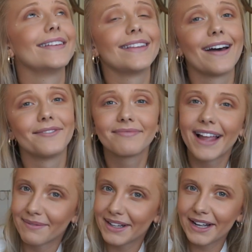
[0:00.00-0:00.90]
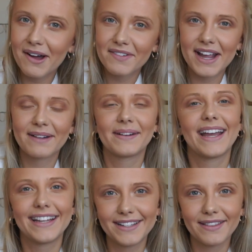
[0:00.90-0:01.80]
so I'm gonna go off camera
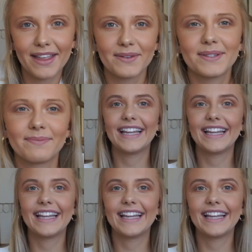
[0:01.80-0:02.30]
and do this.